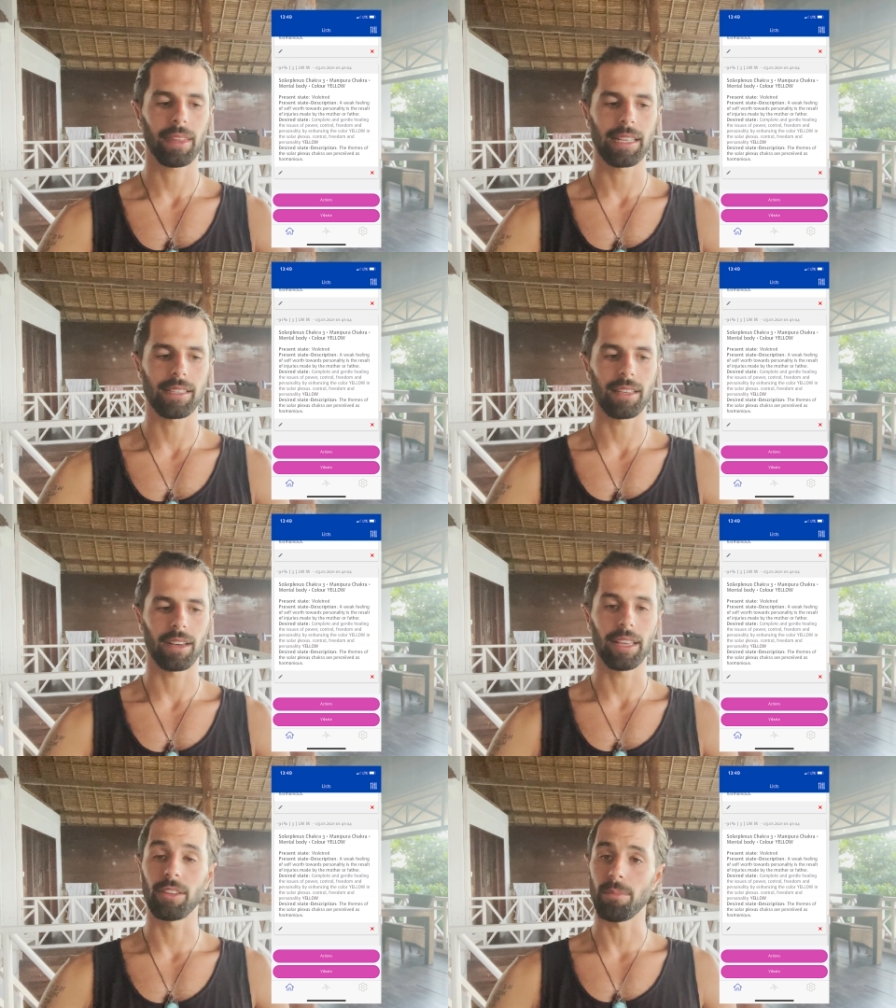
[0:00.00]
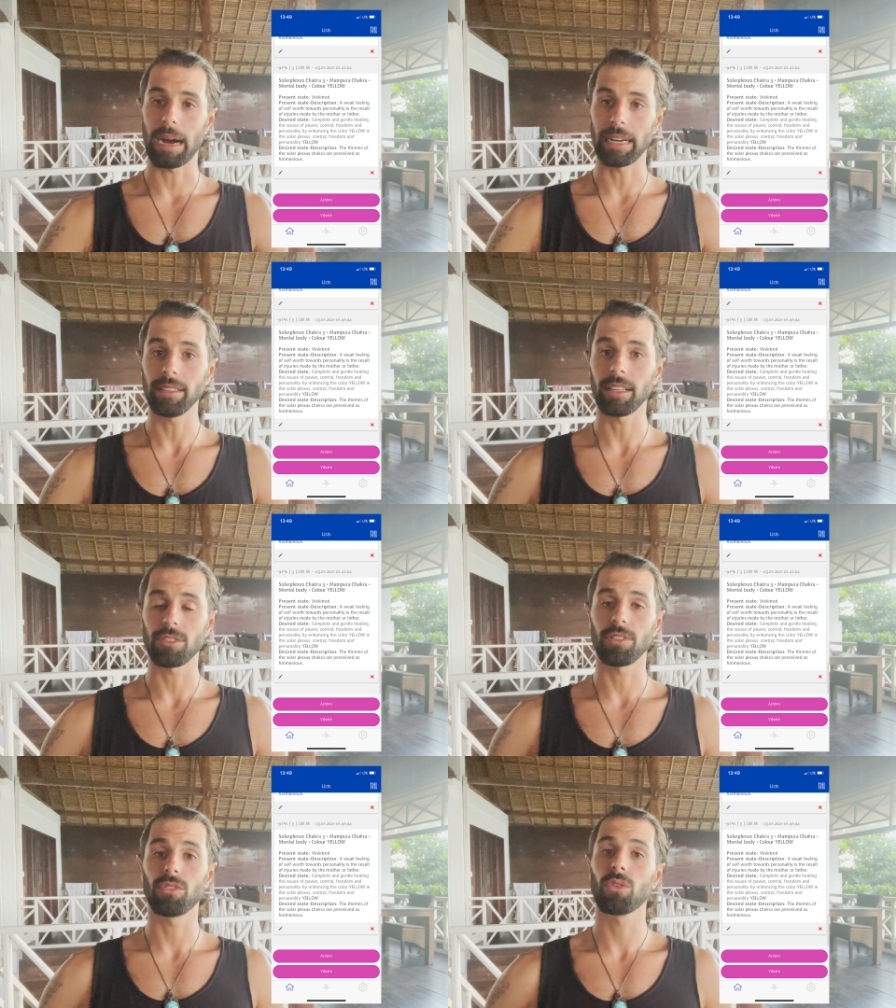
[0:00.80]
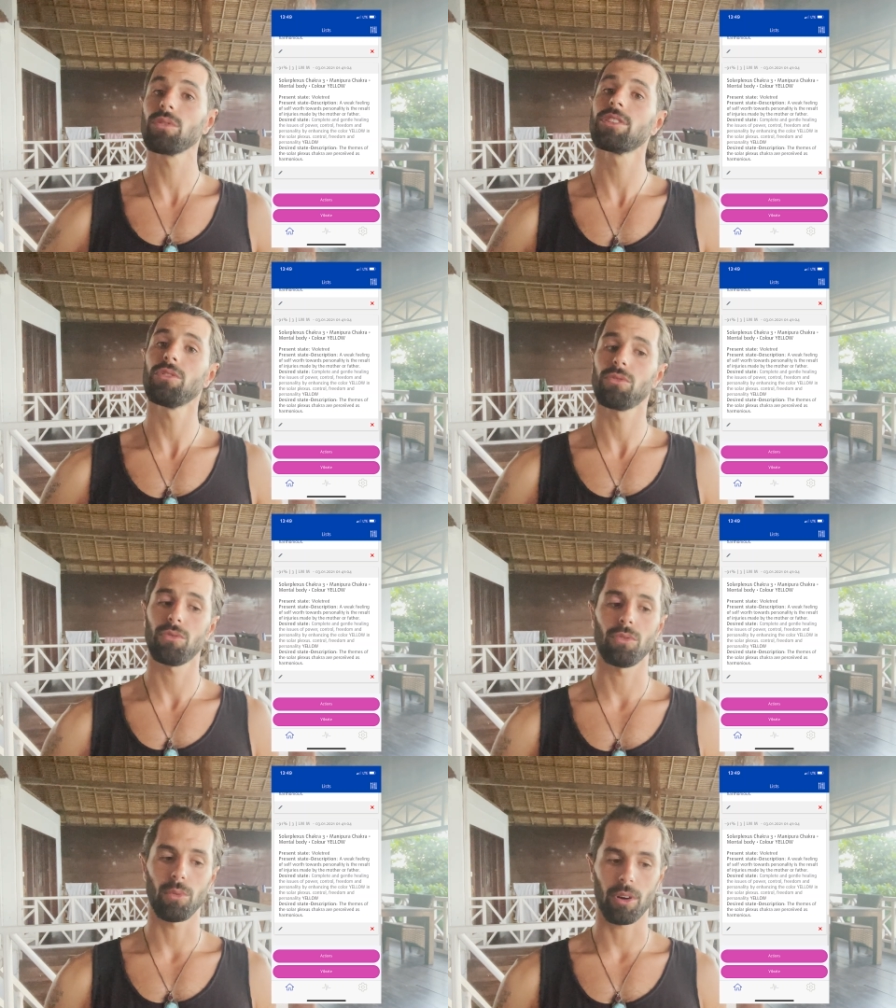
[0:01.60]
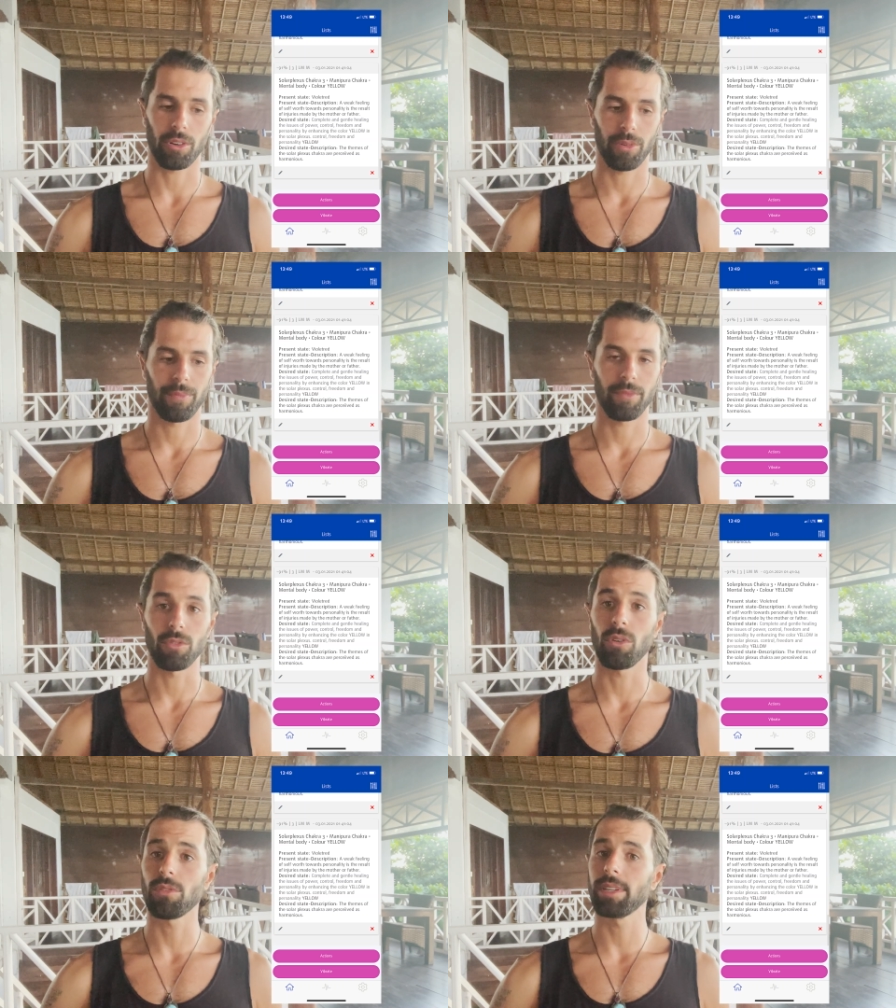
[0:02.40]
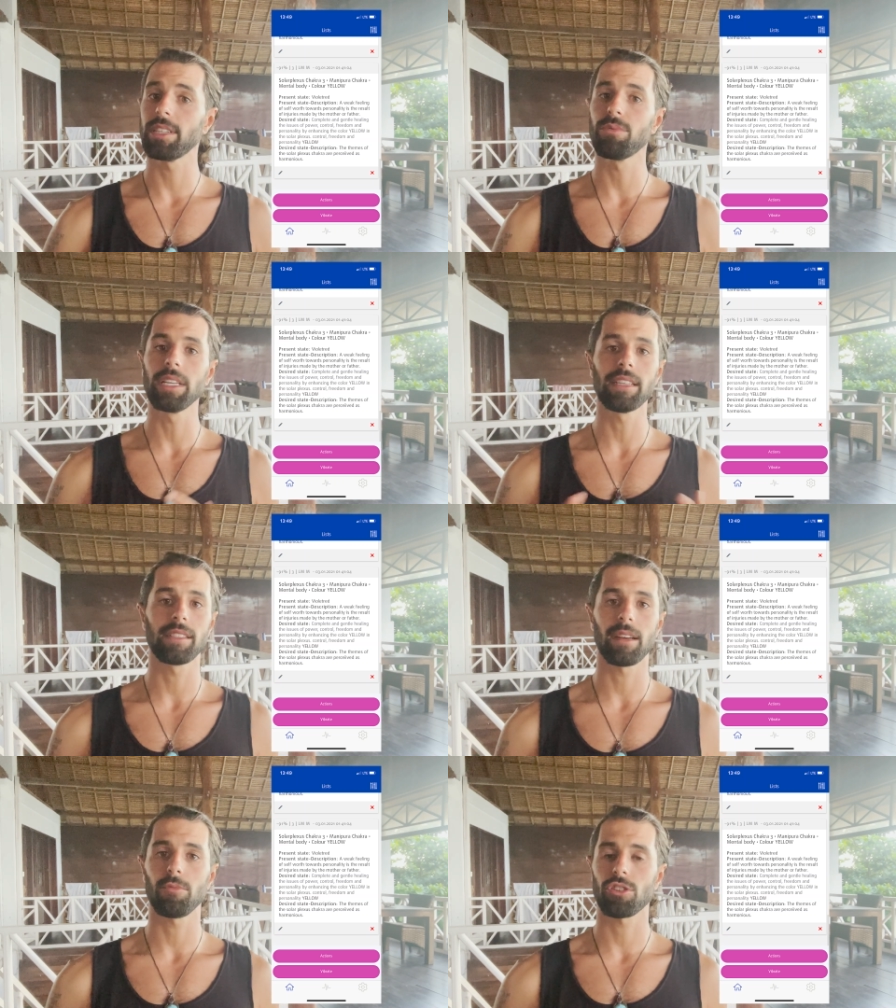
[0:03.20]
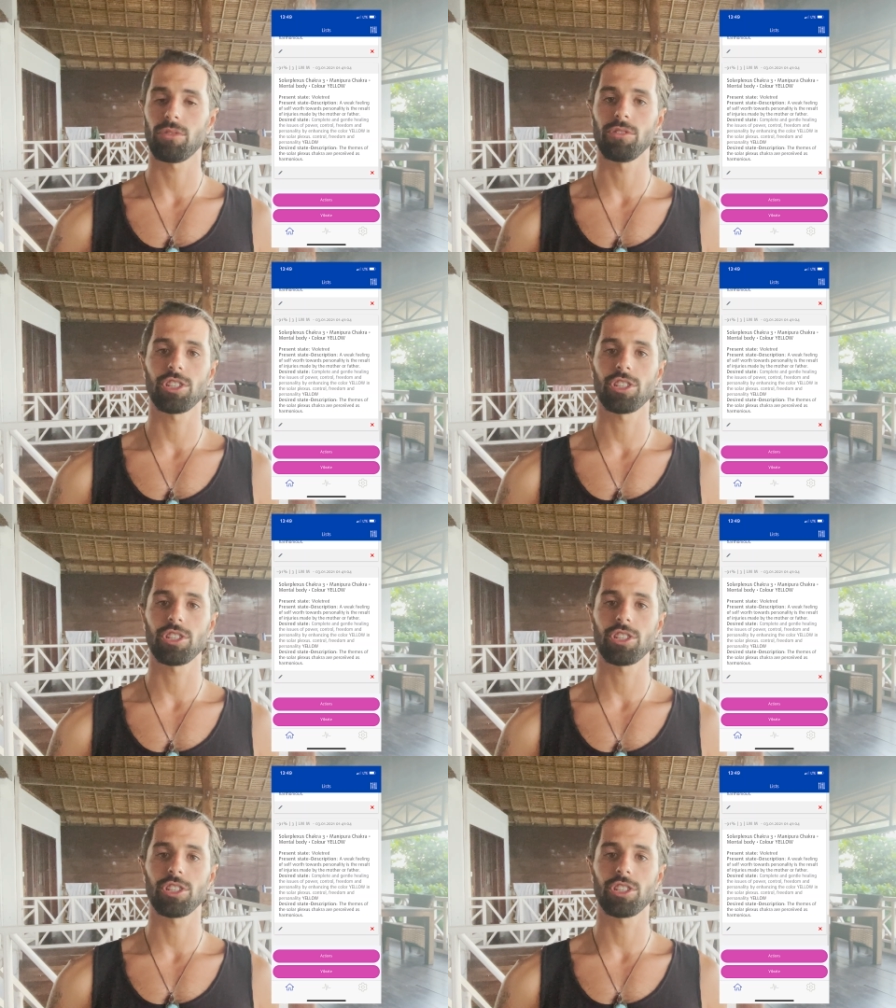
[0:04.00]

it's in the mind that you need to continue to do the work. You already released the emotional